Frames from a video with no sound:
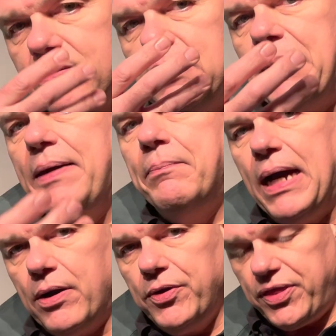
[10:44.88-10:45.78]
in my
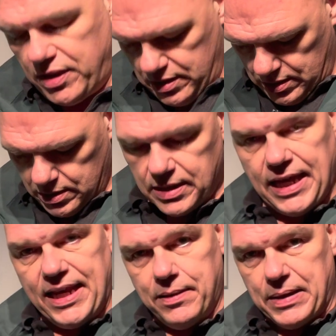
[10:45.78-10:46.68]
mouth
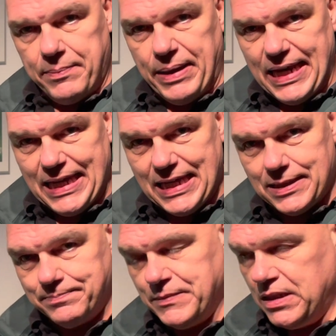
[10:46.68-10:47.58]
and in my belly.
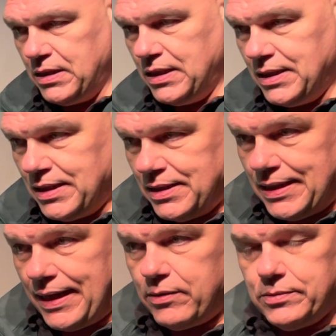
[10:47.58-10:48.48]

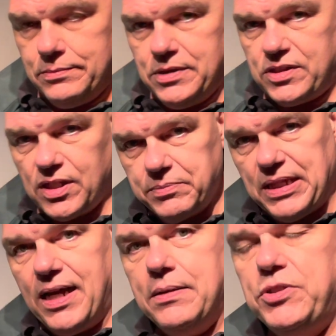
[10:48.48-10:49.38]
Now,
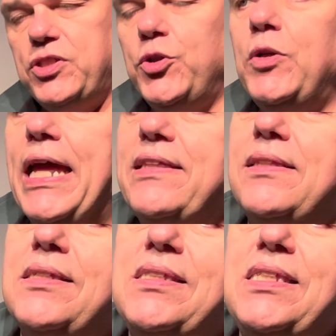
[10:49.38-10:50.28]
sometimes you let
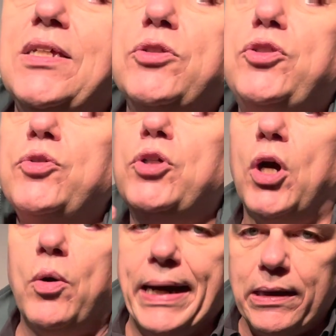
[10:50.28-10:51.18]
the CO2
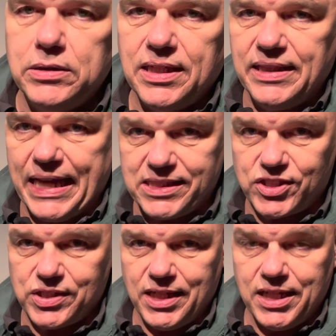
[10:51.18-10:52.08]
go out, and
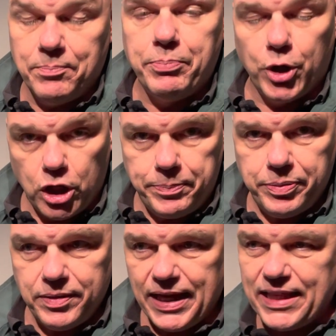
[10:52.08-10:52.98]
that's in a burp,
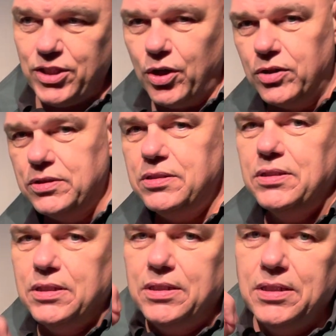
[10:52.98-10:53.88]
and don't
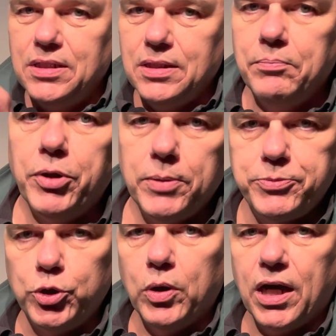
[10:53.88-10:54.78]
burp
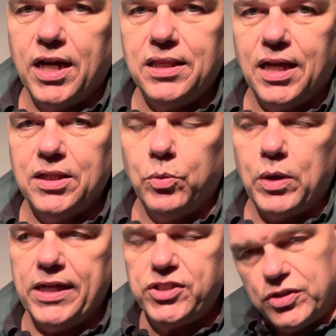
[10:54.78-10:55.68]
too hard,
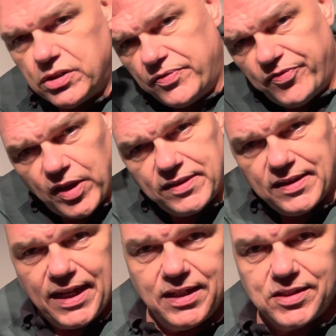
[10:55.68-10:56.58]
otherwise your
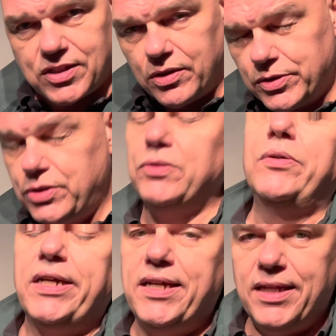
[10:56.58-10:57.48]
fontanelle is going
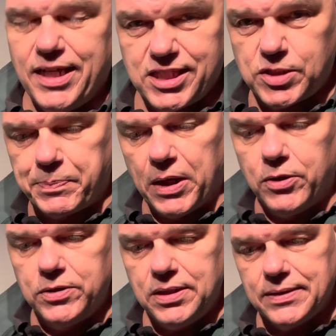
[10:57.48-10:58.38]
to explode.